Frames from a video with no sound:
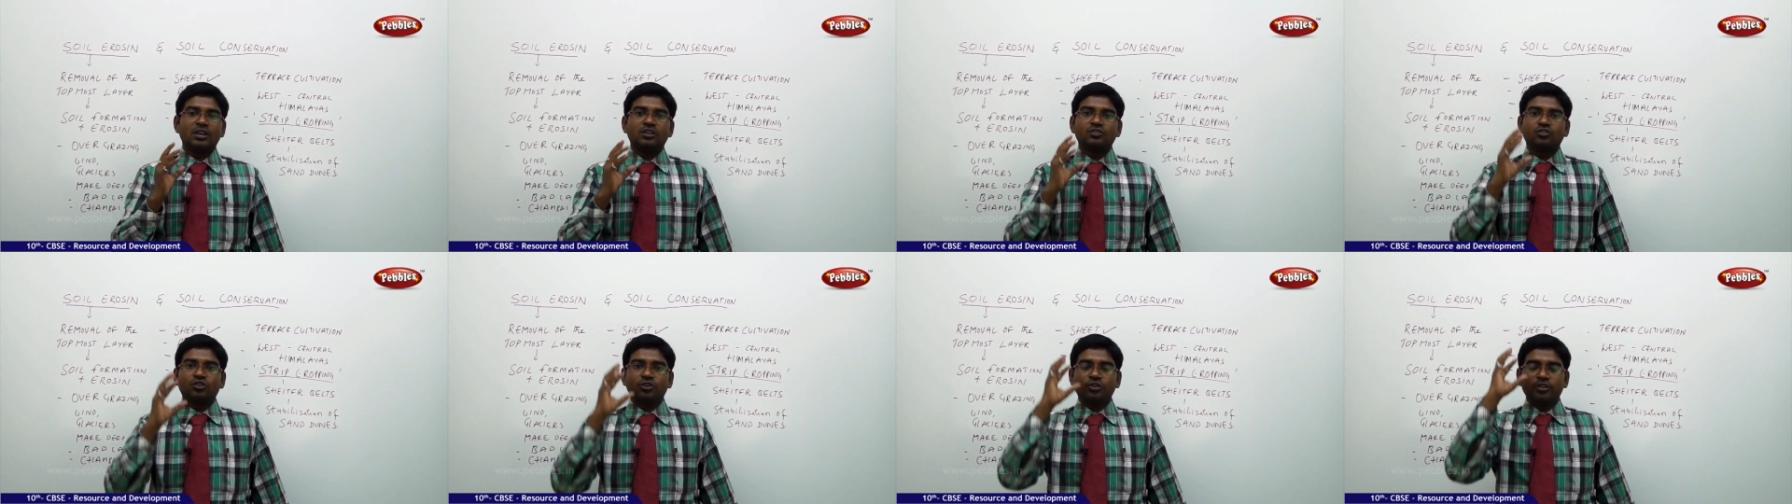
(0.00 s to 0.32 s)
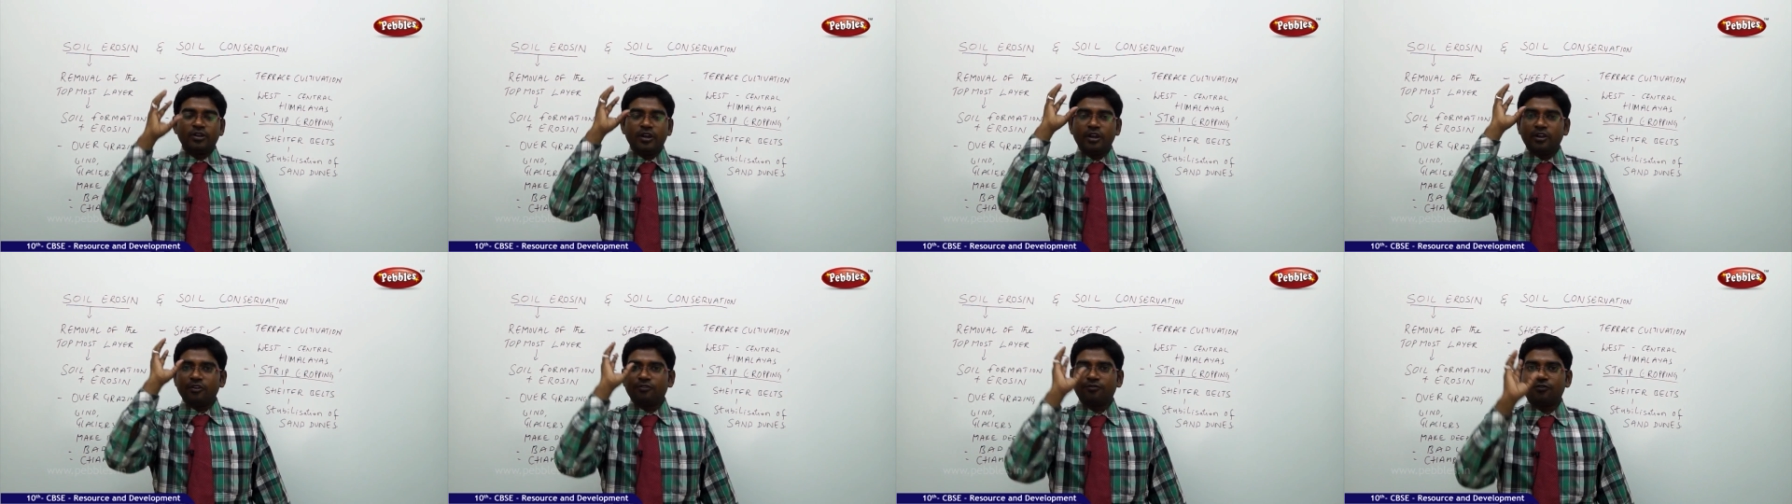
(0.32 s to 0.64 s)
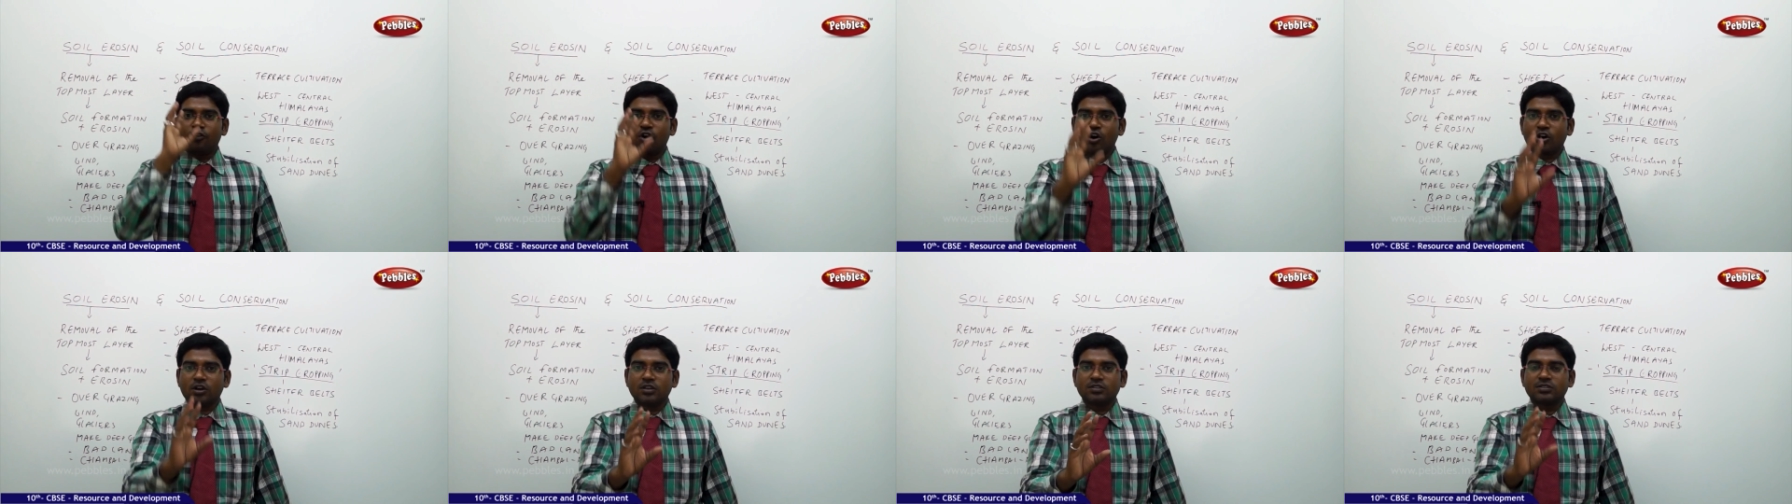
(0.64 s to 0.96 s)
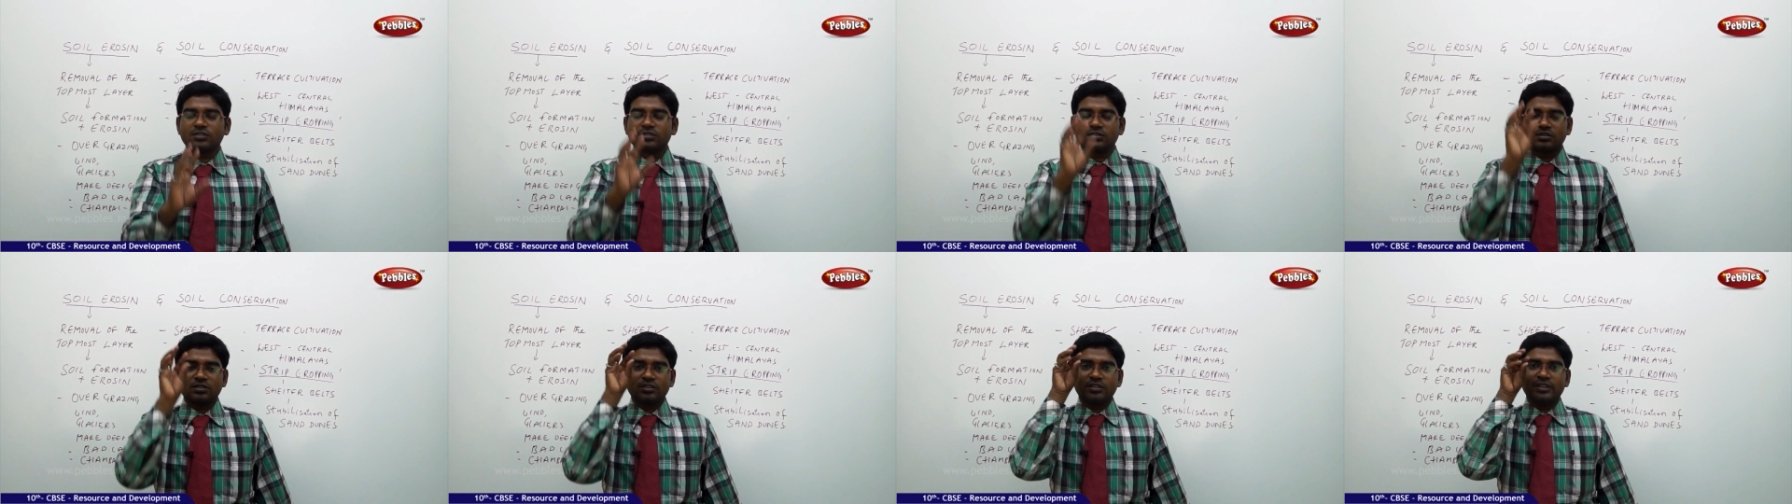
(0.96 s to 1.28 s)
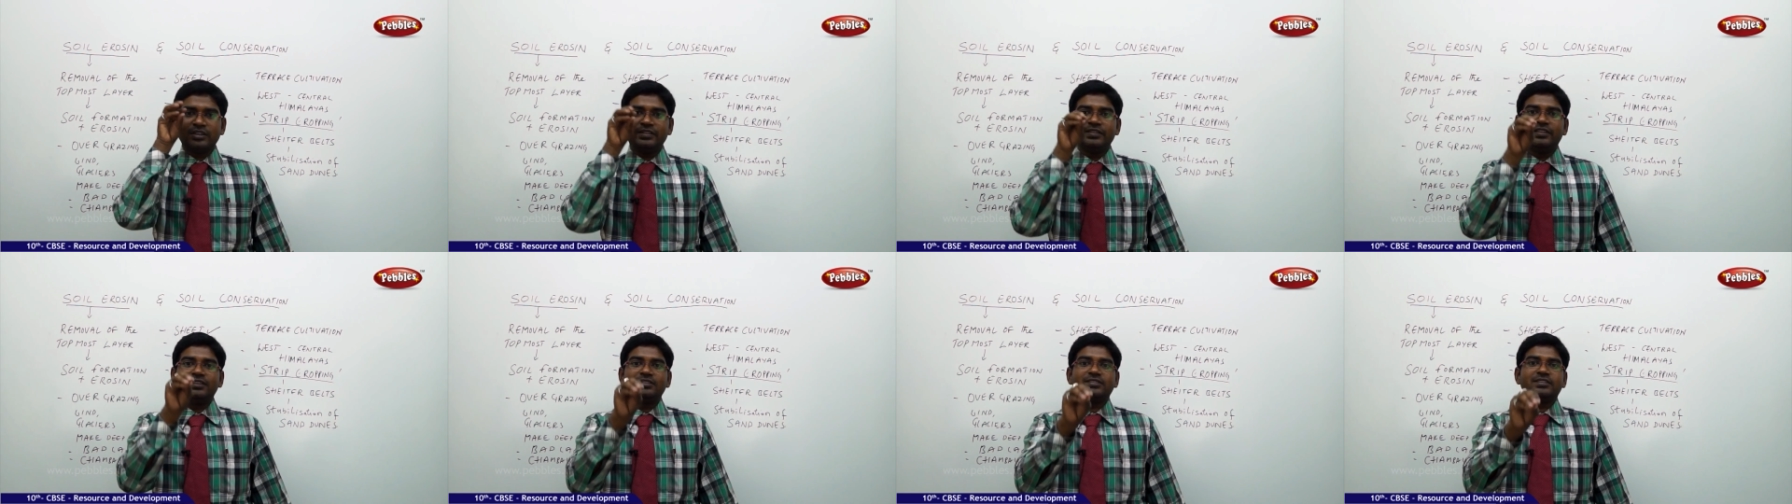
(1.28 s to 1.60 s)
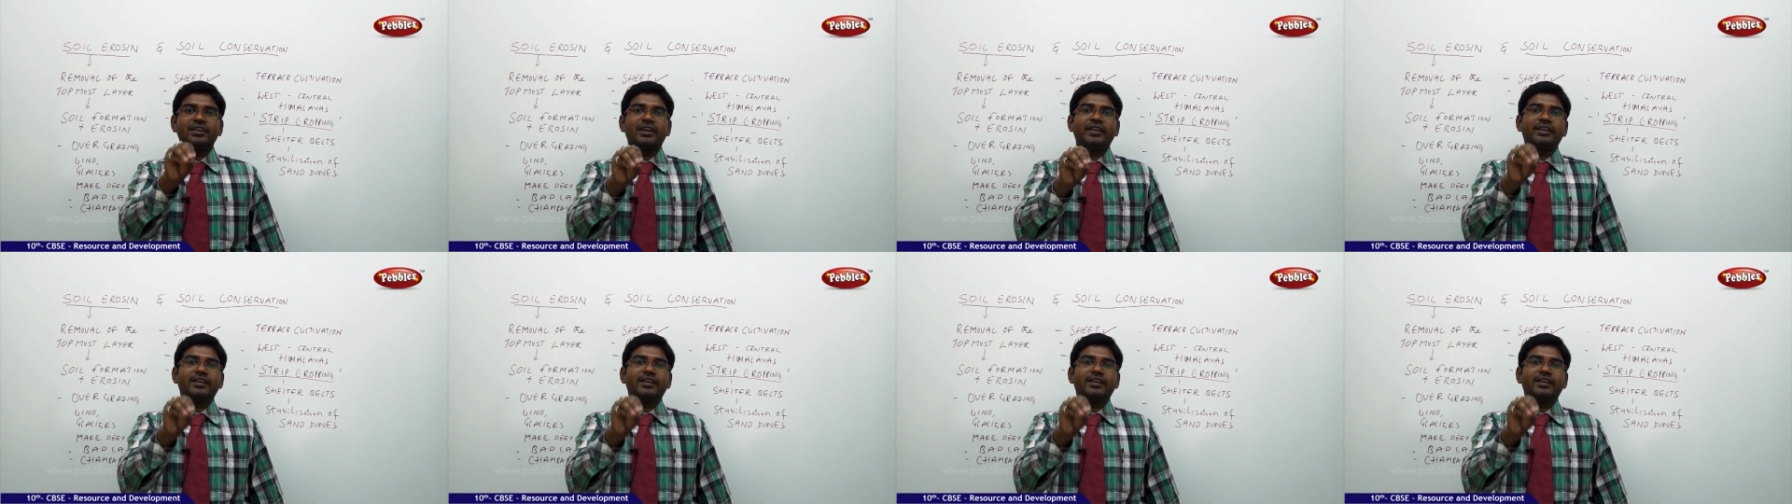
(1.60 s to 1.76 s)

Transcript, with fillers: So you need to focus in these